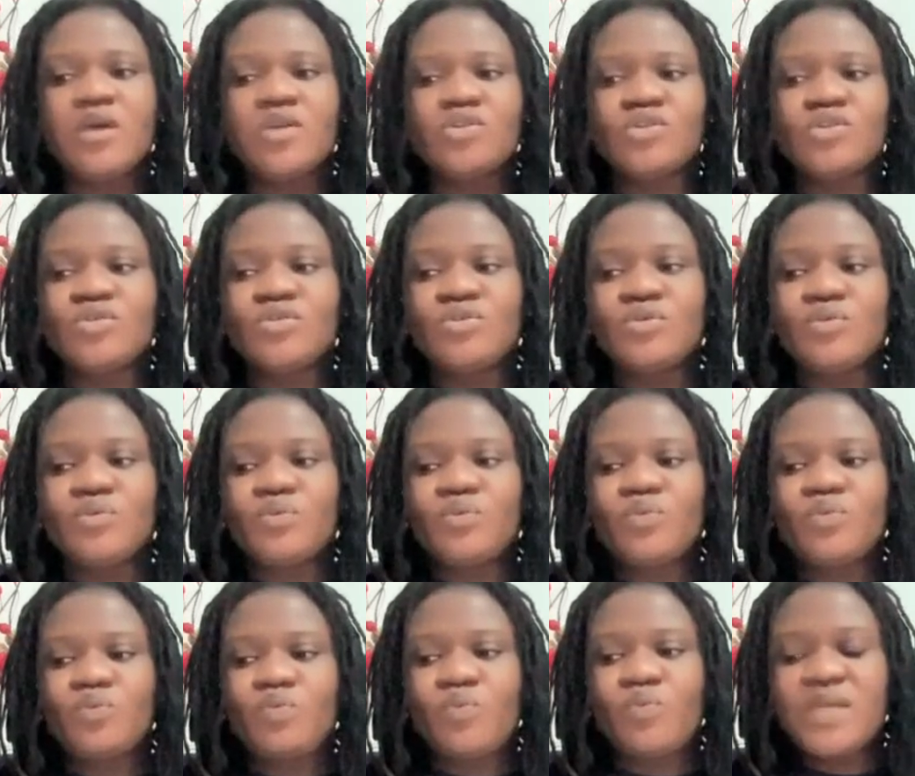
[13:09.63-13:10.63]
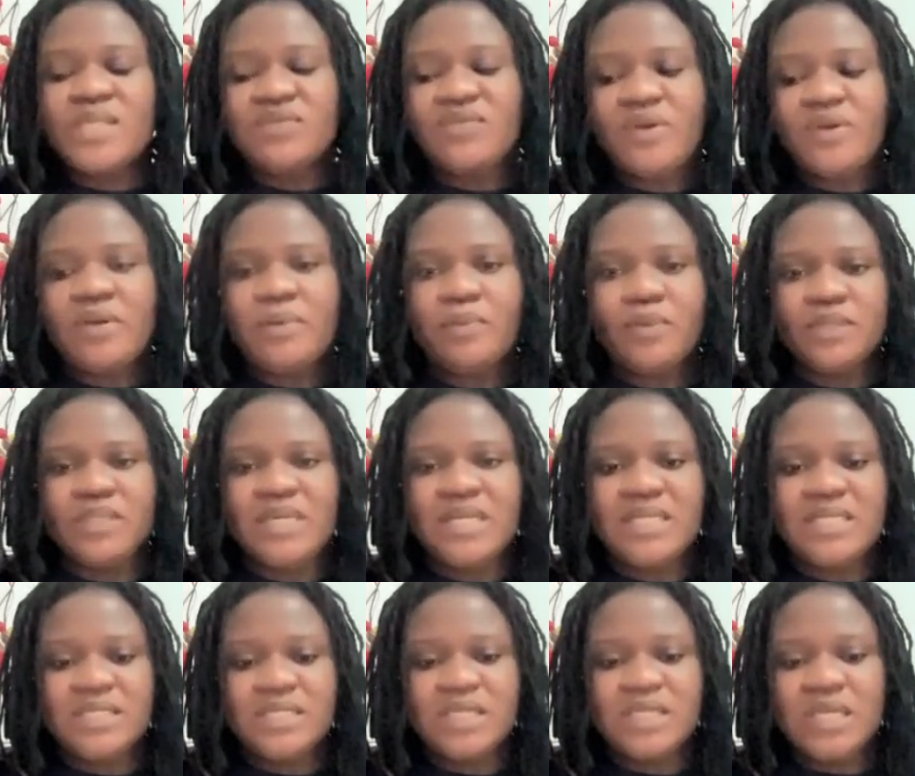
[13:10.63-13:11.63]
So what's very
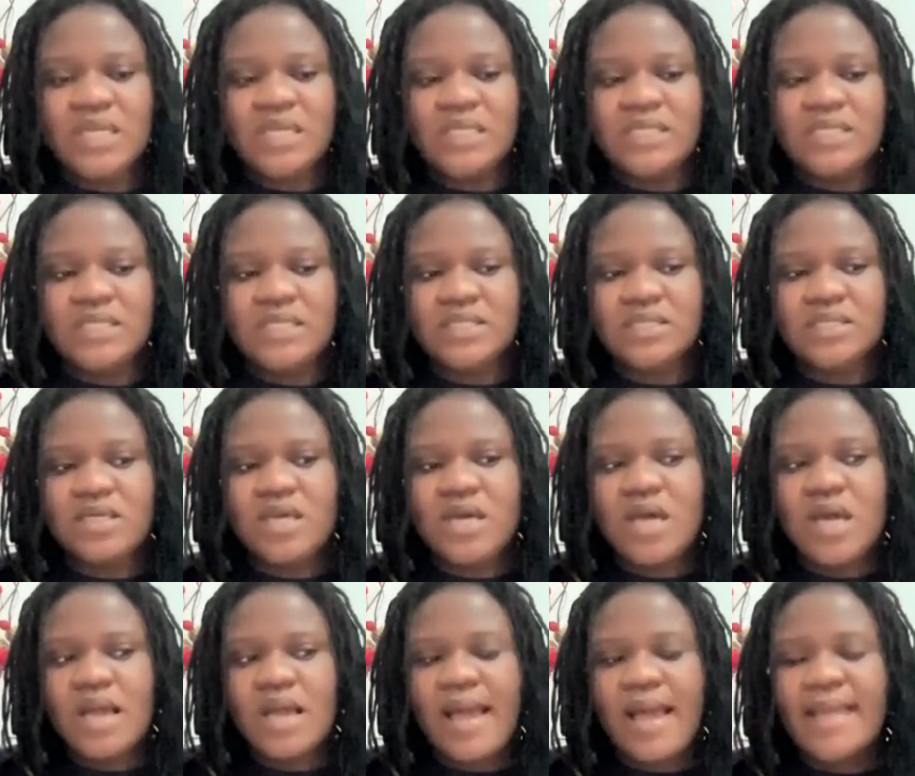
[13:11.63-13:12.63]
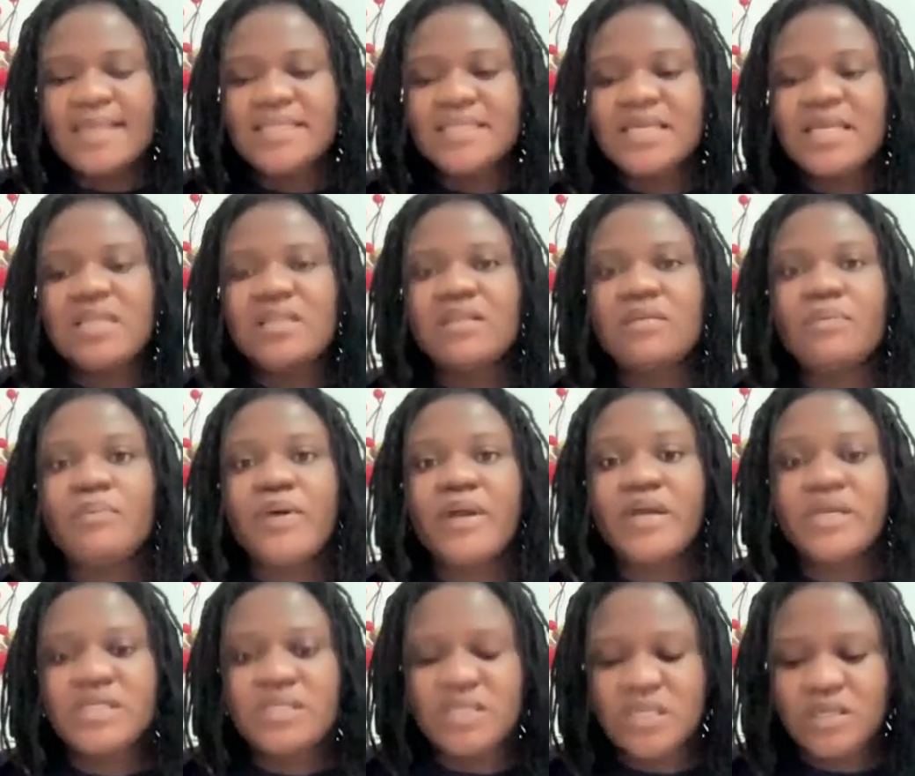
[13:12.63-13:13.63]
important is asking the
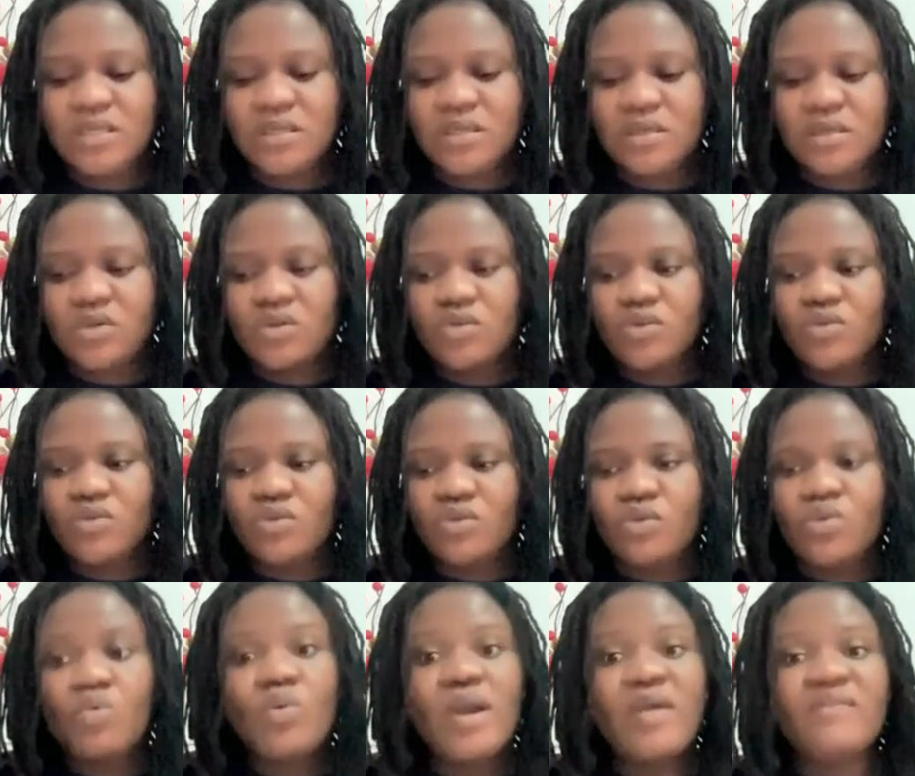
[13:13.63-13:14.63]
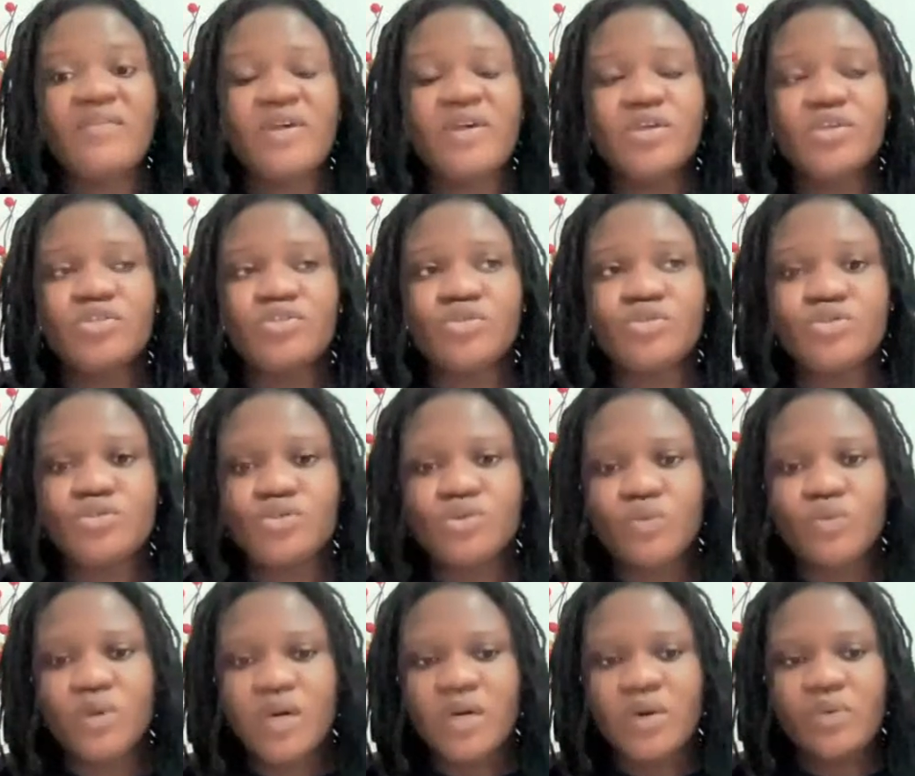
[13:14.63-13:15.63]
person, whoever you choose
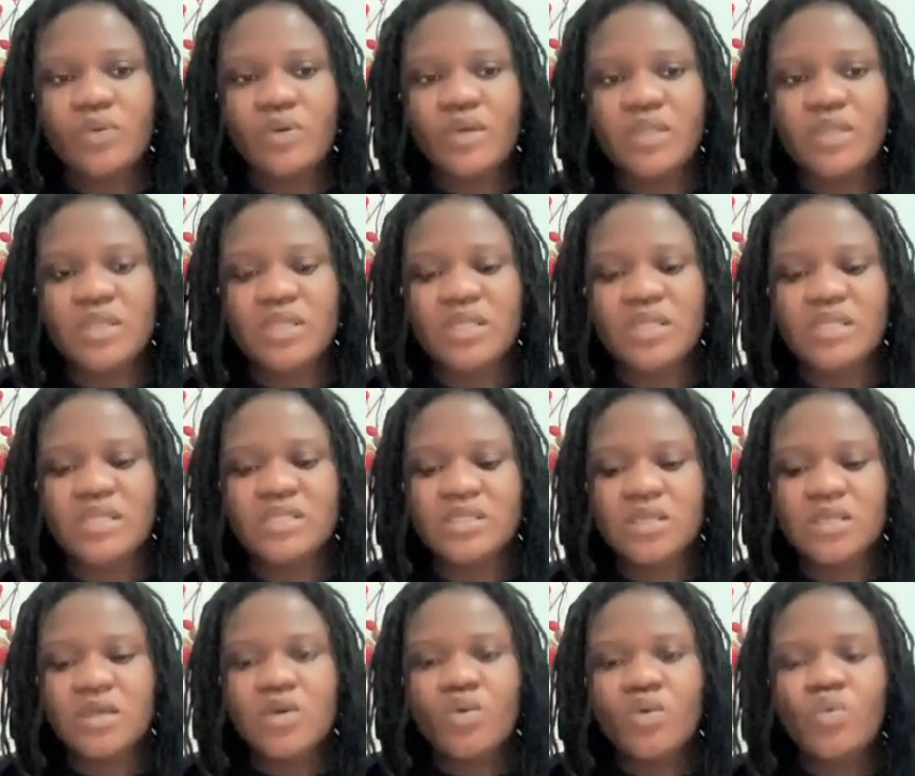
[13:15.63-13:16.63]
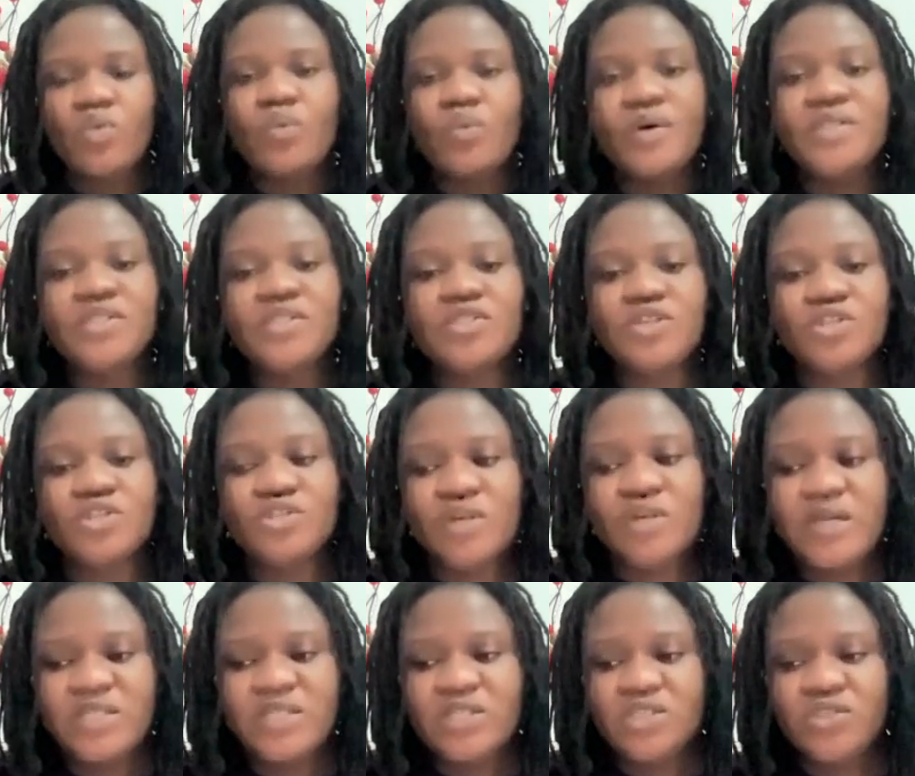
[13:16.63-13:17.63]
to work with, is what is your
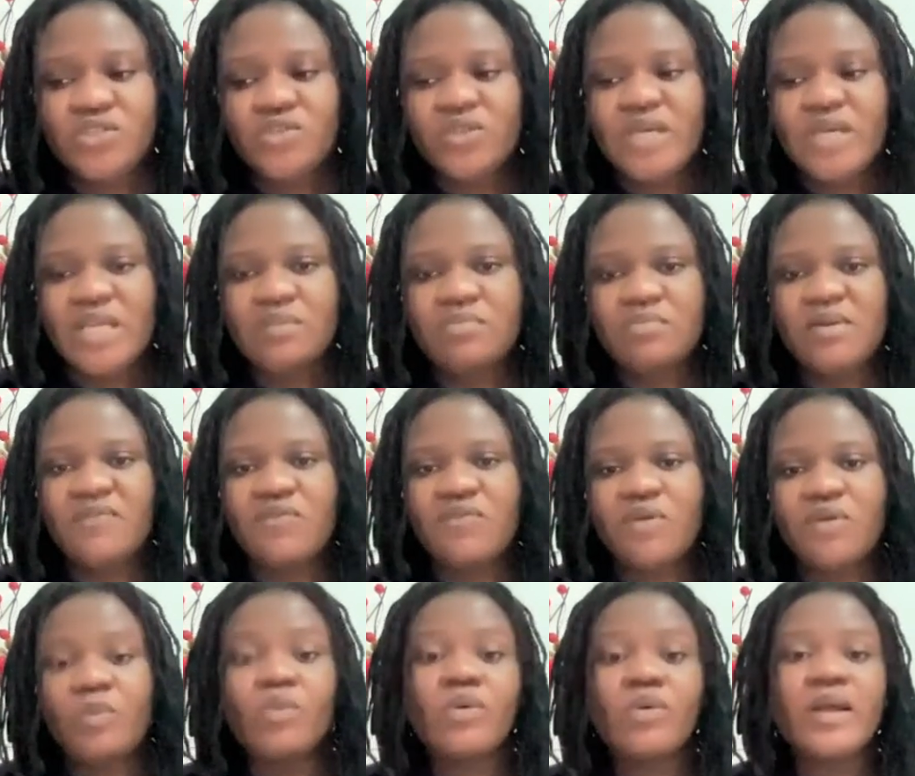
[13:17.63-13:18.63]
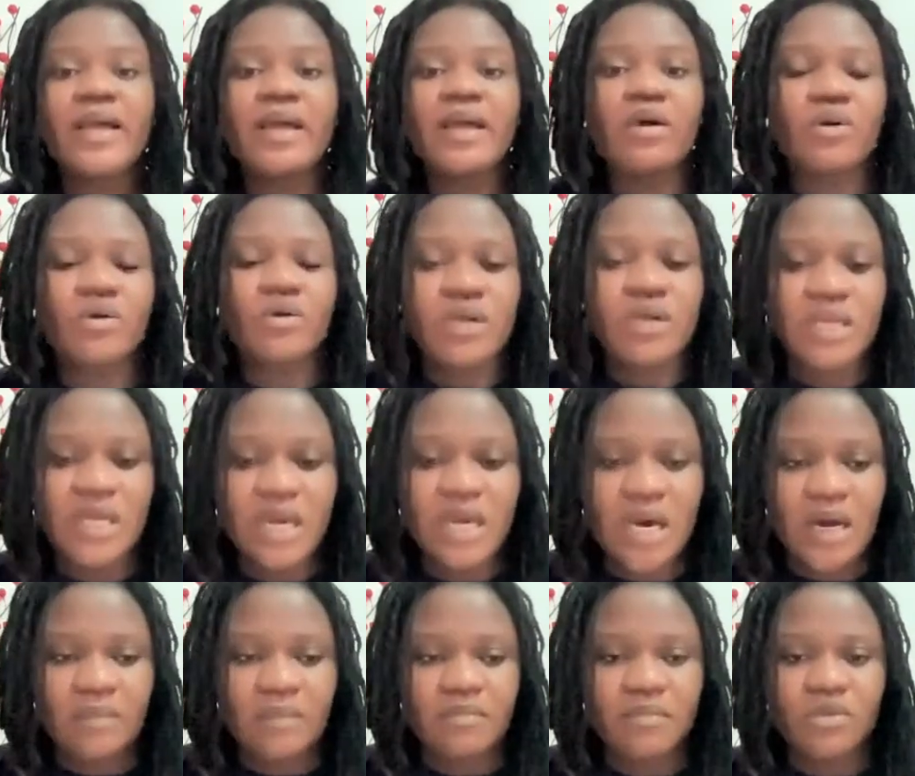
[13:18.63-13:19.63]
strategy to get me from where I currently
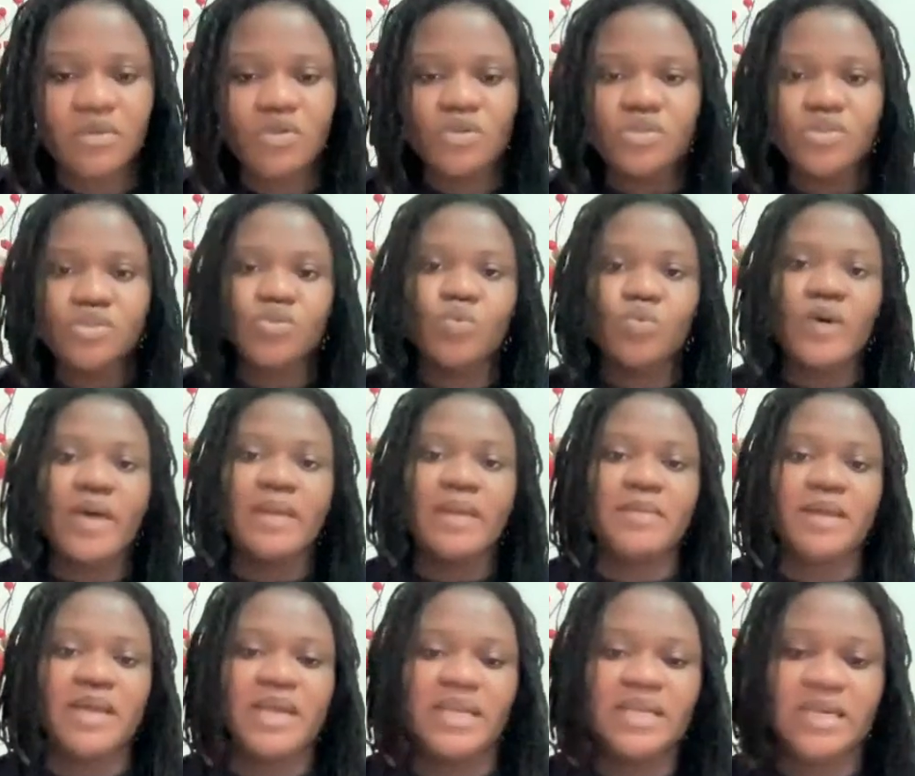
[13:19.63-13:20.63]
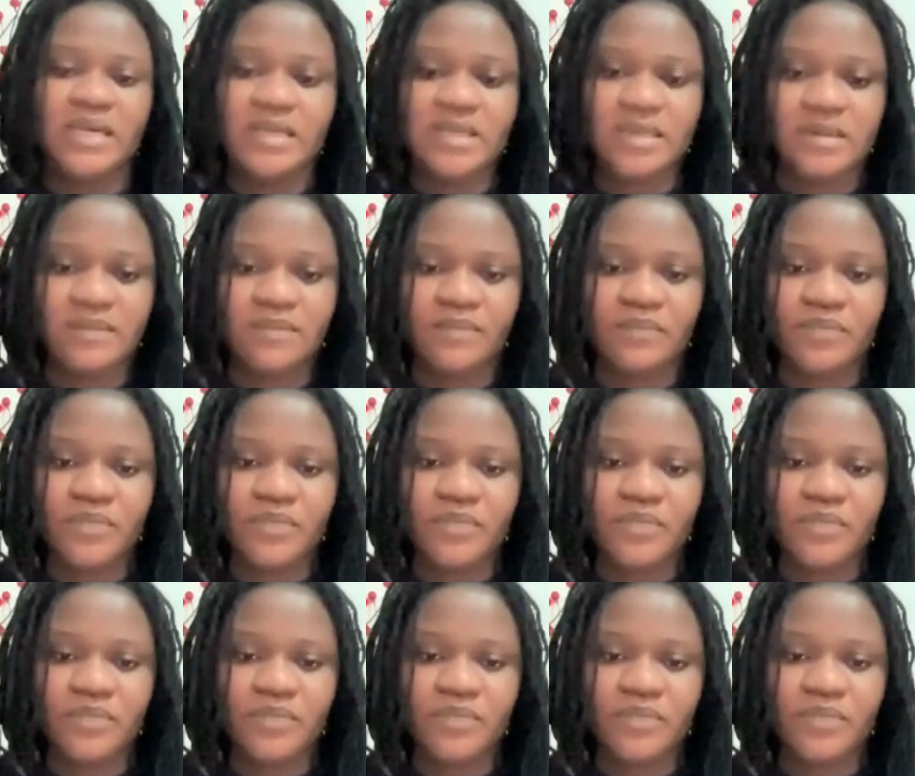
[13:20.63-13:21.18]
am to where I'm headed?